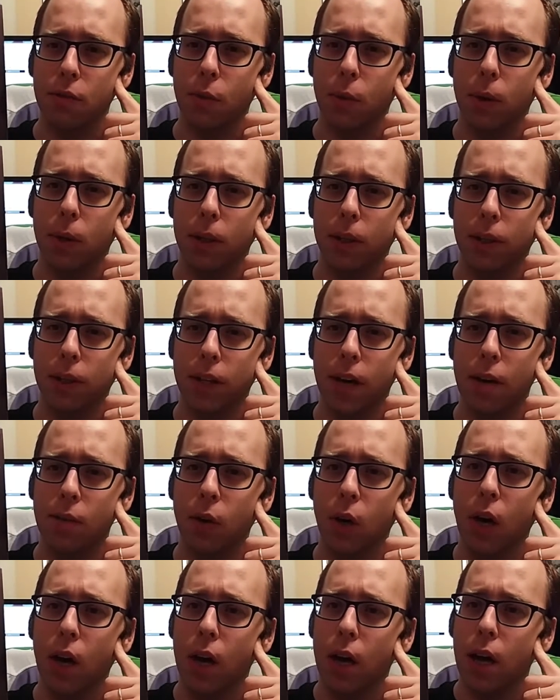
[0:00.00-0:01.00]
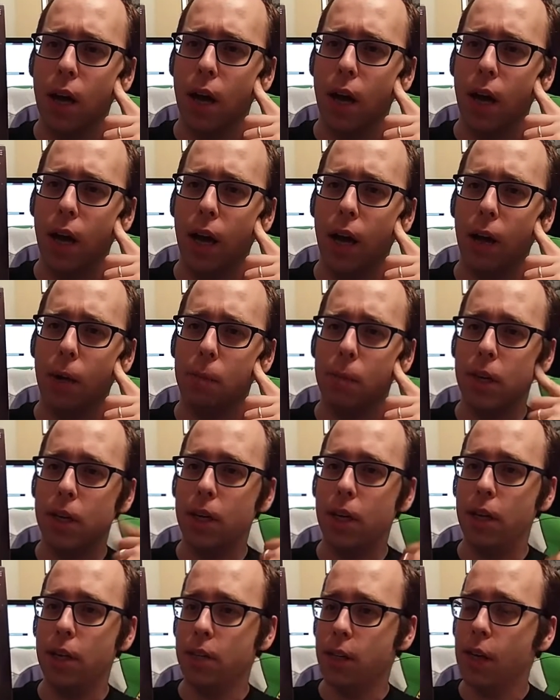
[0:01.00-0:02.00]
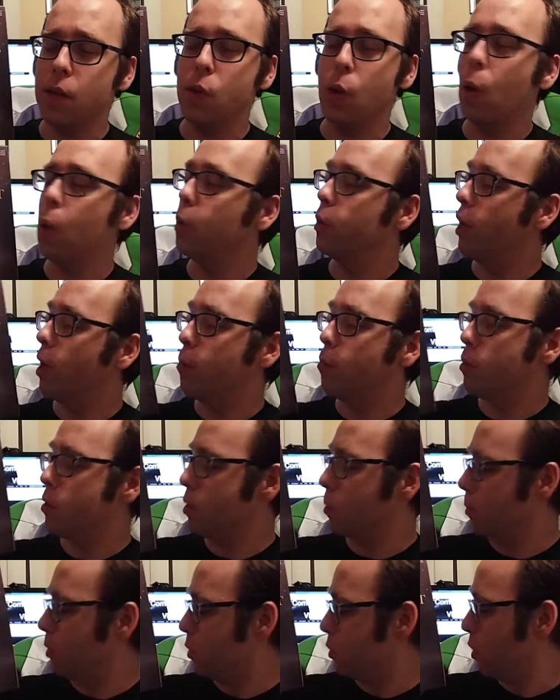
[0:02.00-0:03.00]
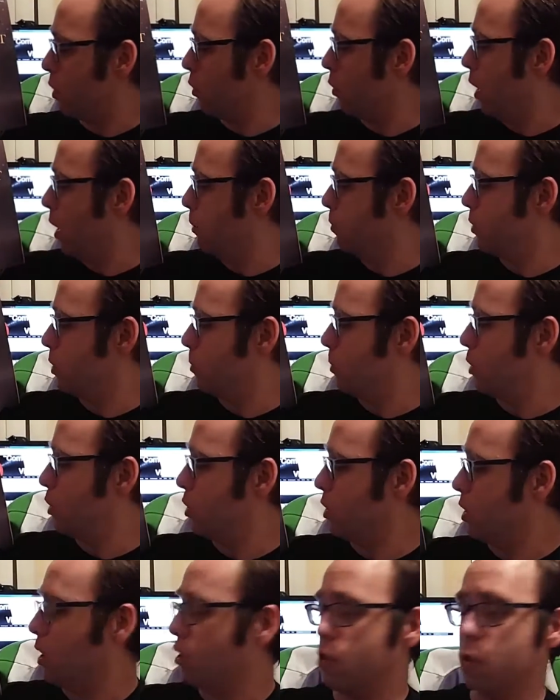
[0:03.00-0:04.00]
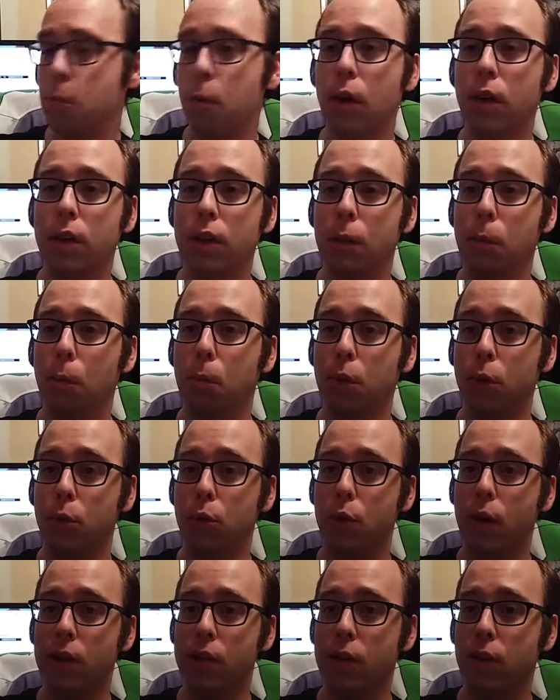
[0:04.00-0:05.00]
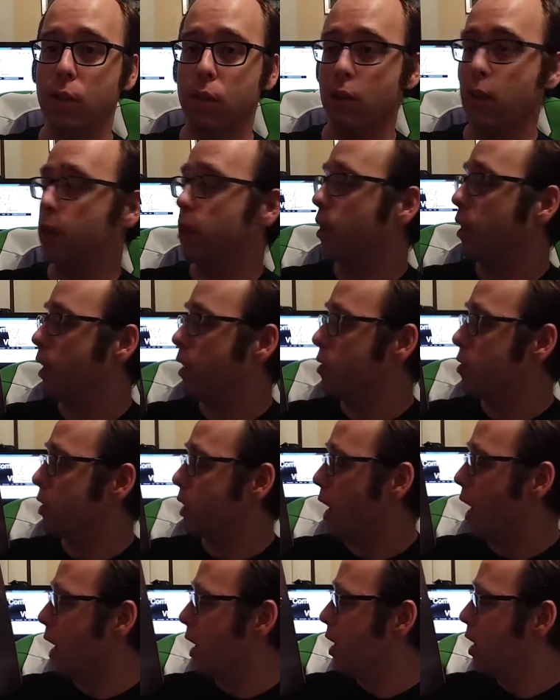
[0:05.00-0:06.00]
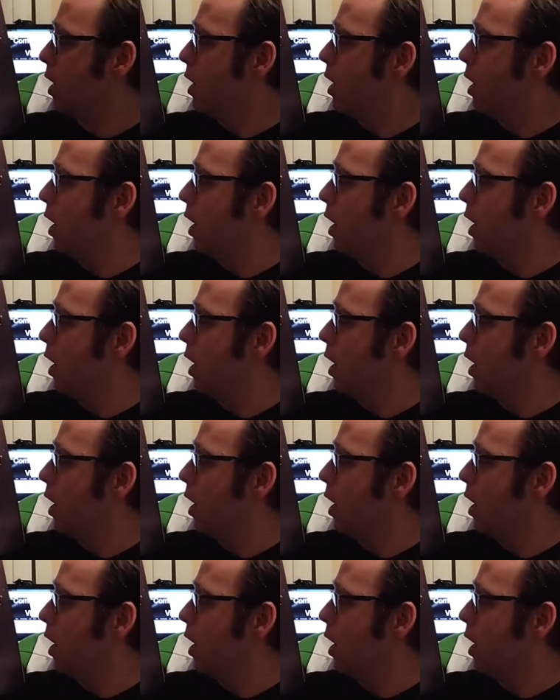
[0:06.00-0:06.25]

If you want to look at the cover, it does hold up with some of those other albums. I mean, she's got a sparkly blue dress that looks like the night sky.